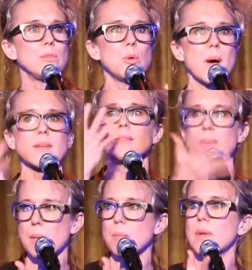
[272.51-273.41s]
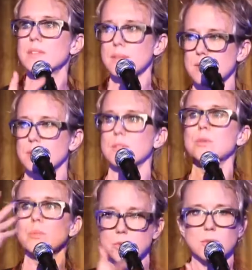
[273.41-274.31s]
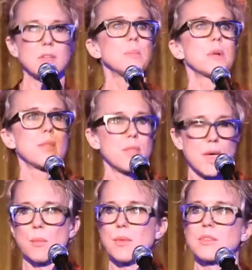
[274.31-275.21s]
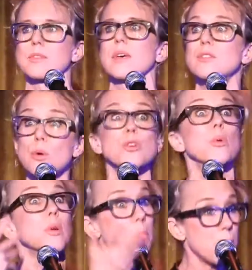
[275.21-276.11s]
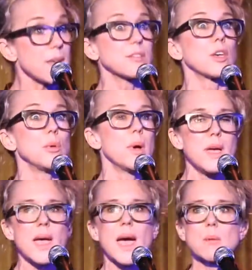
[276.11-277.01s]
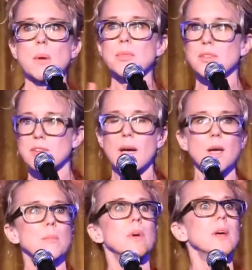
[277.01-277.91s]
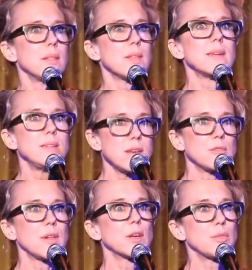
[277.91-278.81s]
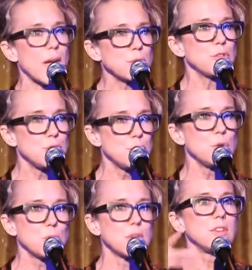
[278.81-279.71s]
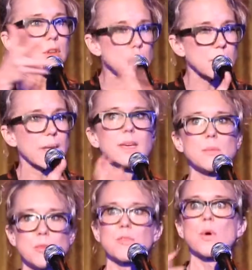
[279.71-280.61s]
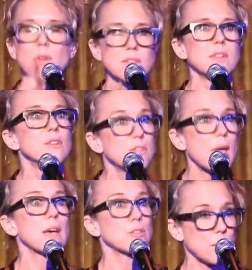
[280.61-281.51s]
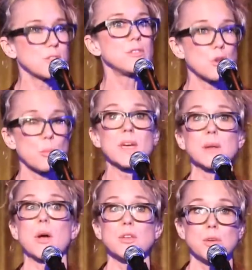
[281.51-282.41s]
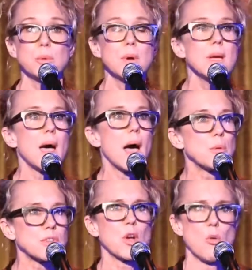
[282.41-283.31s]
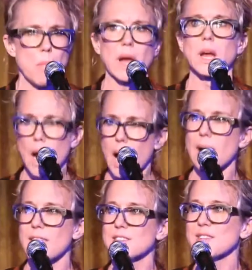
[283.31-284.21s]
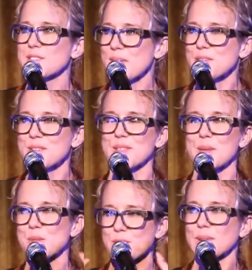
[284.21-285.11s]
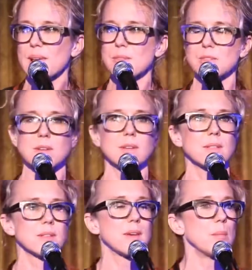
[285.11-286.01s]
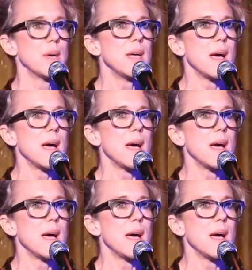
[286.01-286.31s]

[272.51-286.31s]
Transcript: You ask them, it's you keep it on them. It's just like, so you were in Nebraska. And I remember at the time, the idea of that's what you do. You continue to keep the focus and just ask questions. You don't make it about you. I was like, oh my God, that changes everything. That was very life changing at the time.